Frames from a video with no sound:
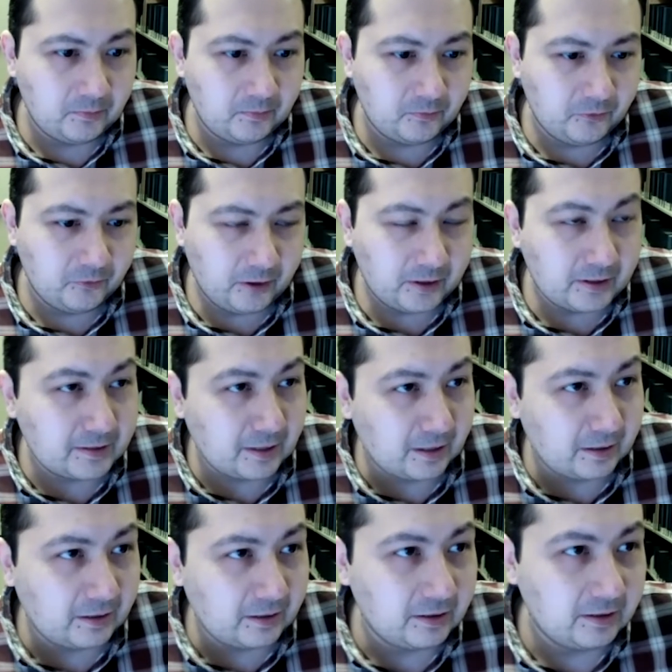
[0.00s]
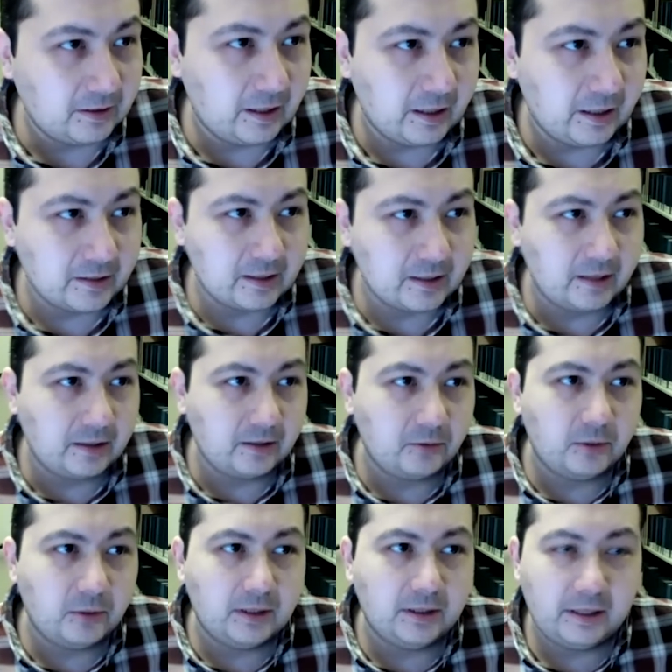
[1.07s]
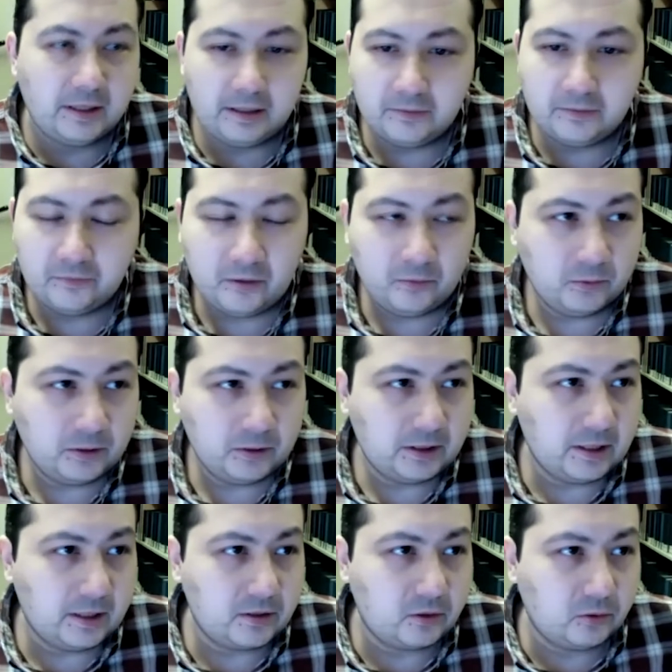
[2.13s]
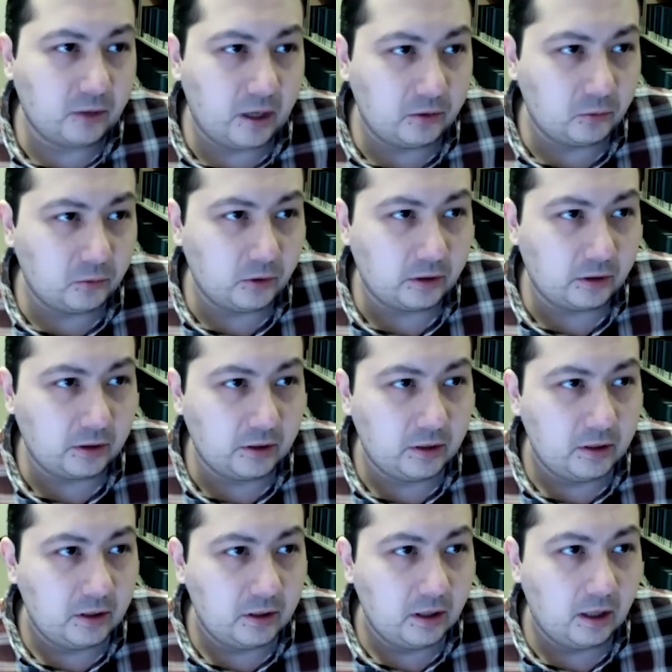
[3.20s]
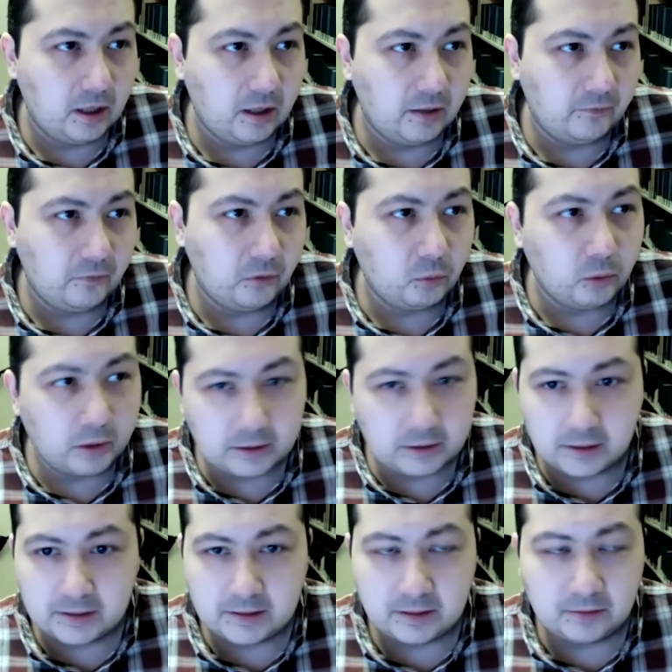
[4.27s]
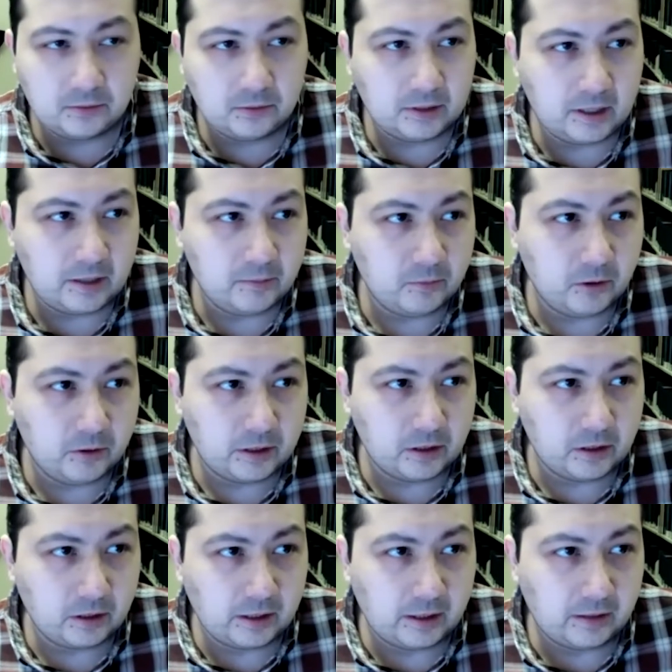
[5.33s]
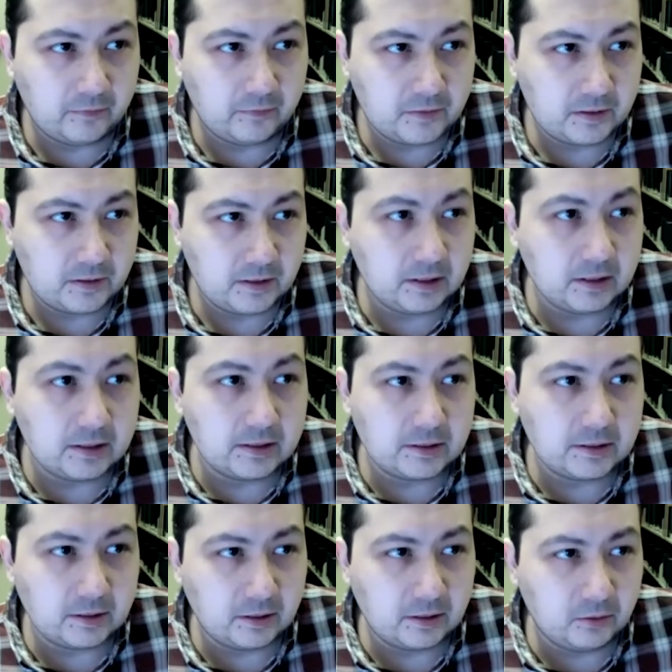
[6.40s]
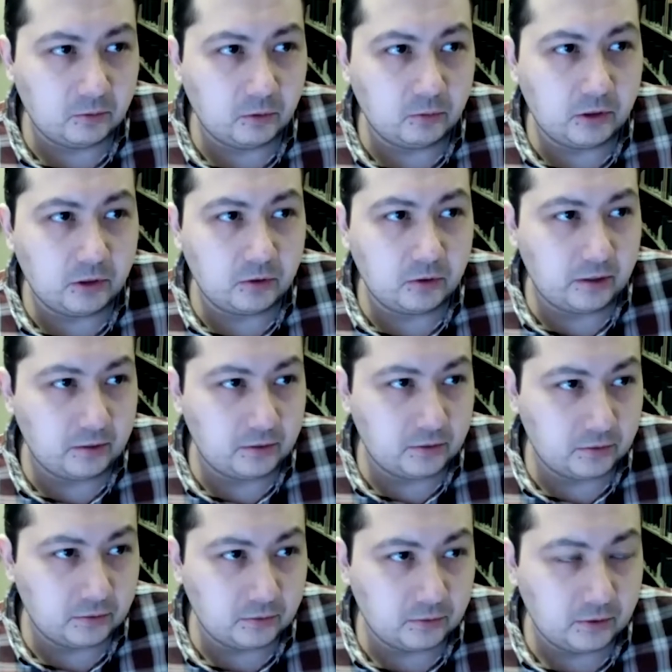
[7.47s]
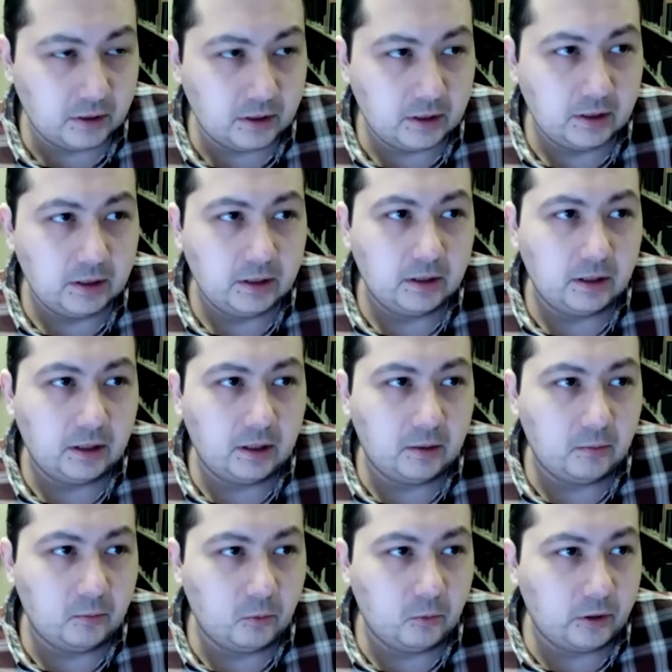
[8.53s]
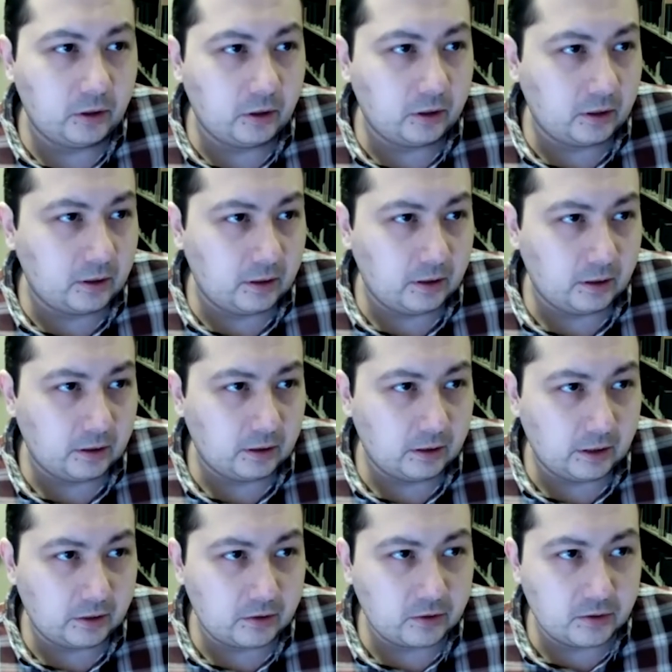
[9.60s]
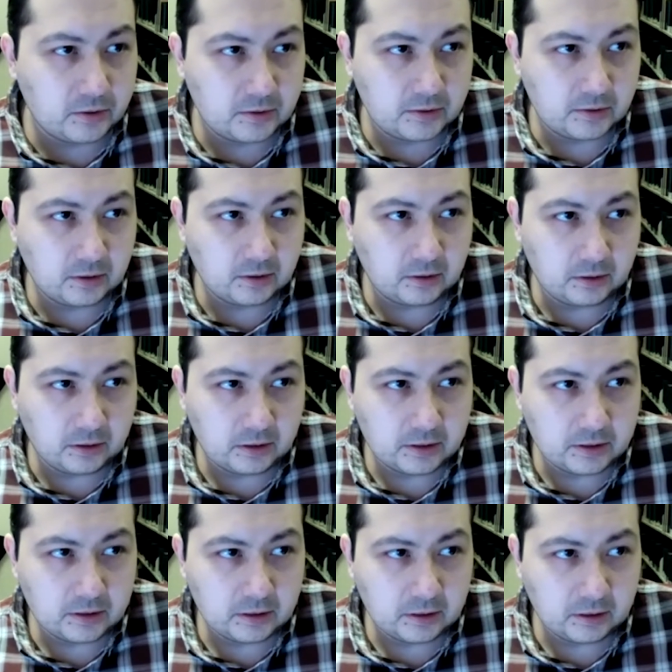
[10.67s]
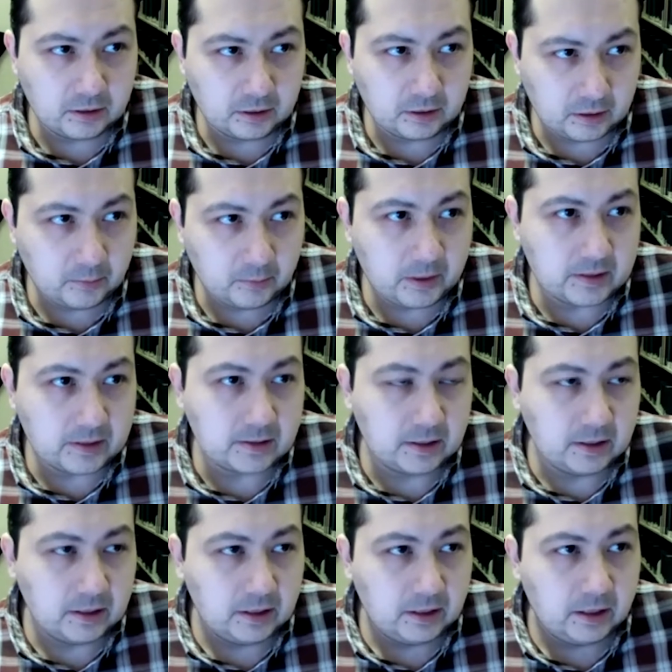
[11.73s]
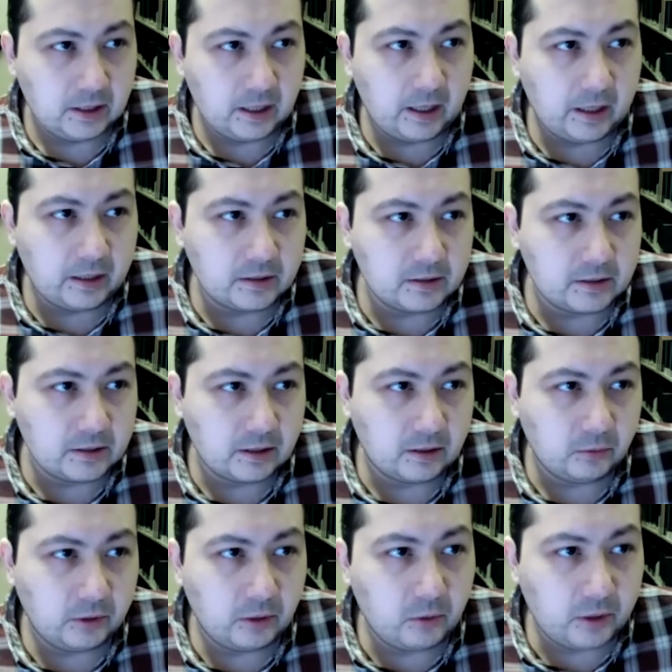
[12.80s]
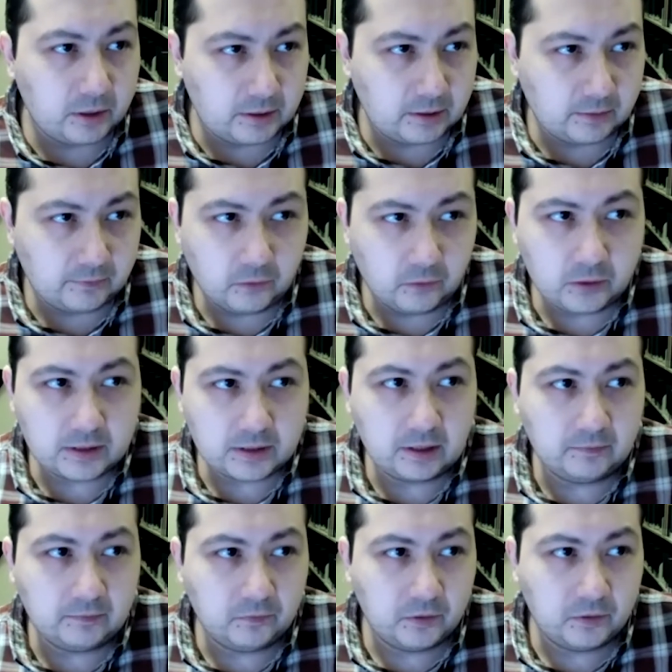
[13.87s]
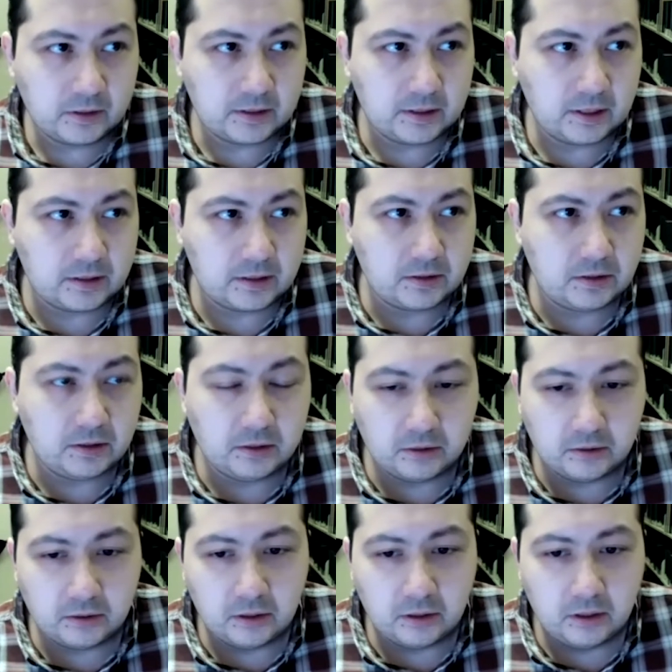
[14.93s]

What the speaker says: very exciting, and I think we laid a really nice groundwork for what the Central Library and Archives is, what we try to do, what our collections encompass. And what I wanted to focus on for this next year